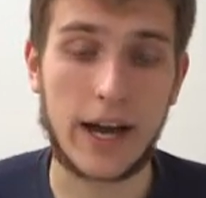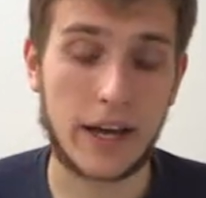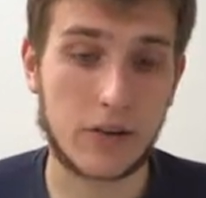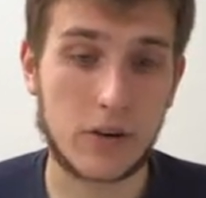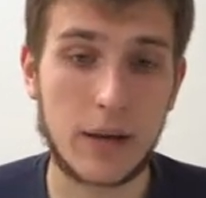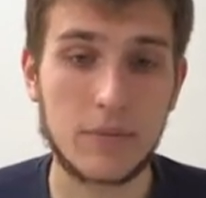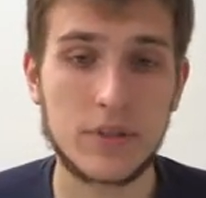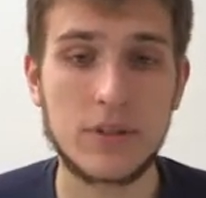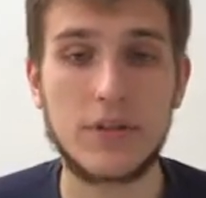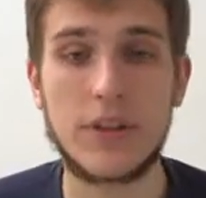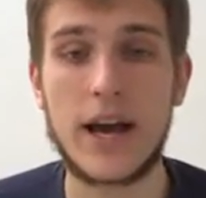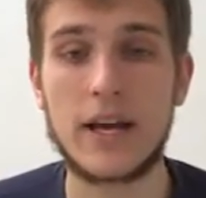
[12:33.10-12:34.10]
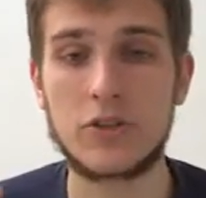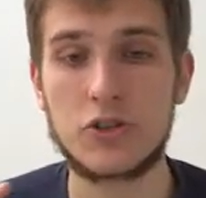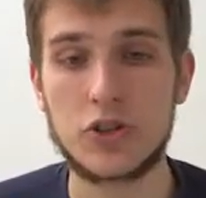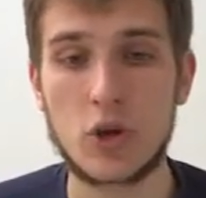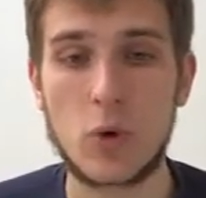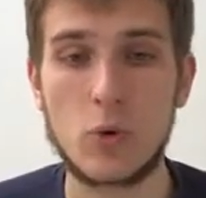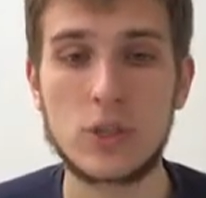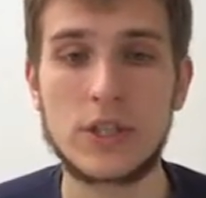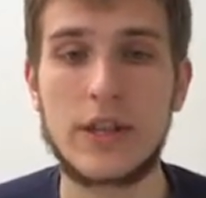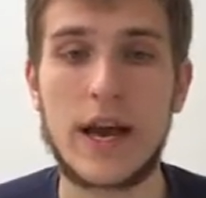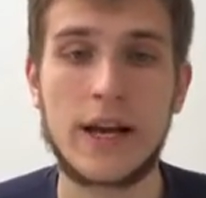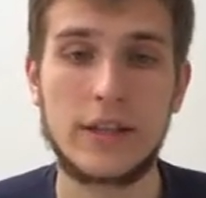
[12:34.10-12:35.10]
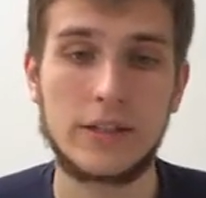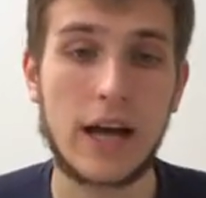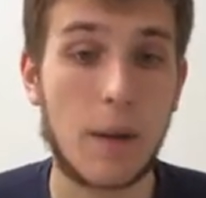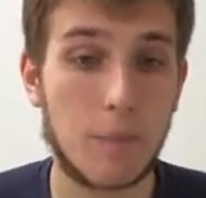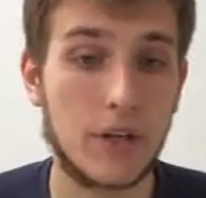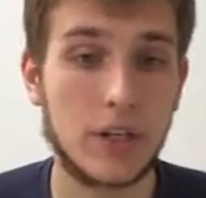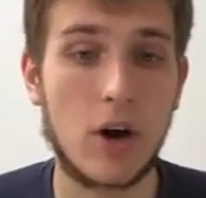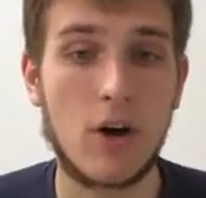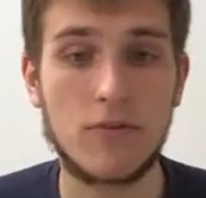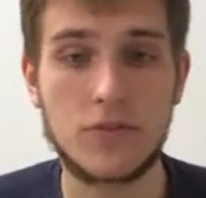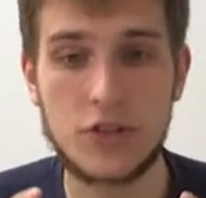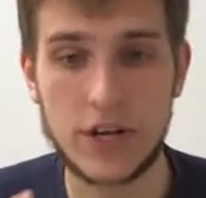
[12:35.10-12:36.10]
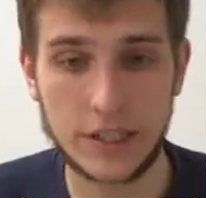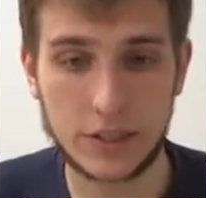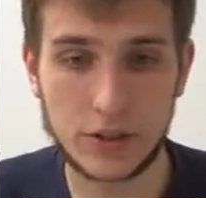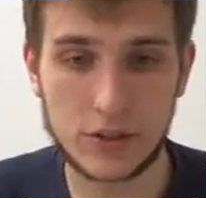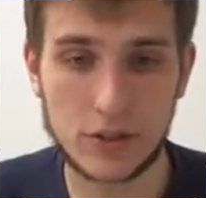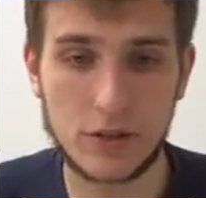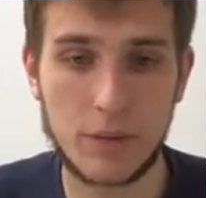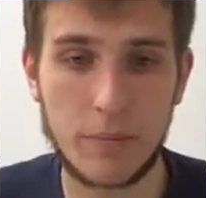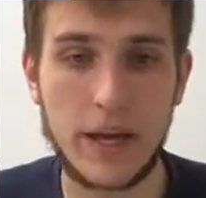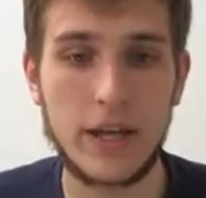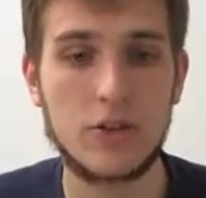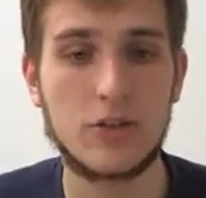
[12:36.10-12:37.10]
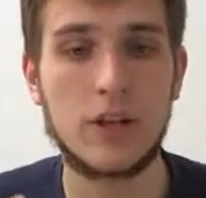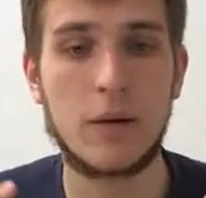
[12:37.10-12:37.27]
diagrams that shows the number of characters on the page,